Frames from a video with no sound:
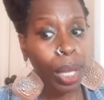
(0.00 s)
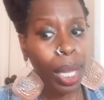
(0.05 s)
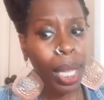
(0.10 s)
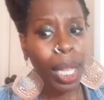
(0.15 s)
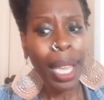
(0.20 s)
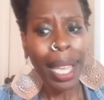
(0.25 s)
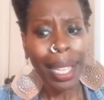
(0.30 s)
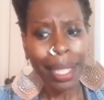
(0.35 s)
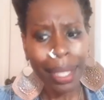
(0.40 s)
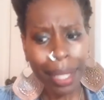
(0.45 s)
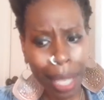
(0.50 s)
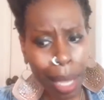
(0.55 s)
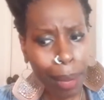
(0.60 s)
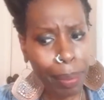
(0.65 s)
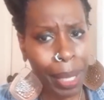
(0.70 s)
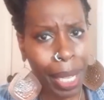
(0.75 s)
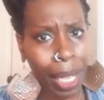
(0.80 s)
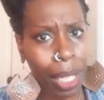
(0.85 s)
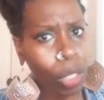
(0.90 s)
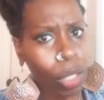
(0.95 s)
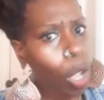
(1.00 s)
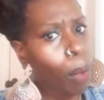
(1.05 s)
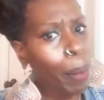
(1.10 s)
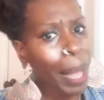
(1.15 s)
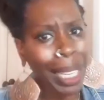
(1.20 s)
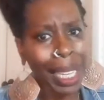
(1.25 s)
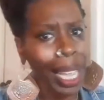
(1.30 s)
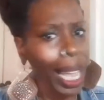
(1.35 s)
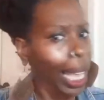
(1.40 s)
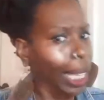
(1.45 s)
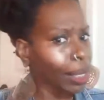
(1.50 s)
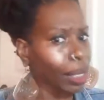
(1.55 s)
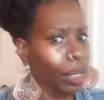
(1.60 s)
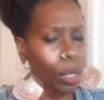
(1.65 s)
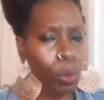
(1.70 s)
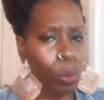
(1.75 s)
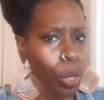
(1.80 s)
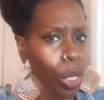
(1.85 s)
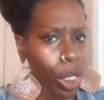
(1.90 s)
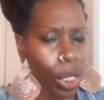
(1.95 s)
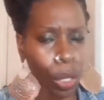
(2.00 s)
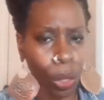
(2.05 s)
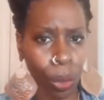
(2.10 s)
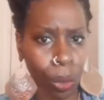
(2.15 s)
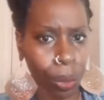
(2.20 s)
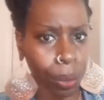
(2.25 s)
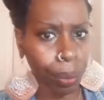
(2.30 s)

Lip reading: Accept it. Nobody has to want you.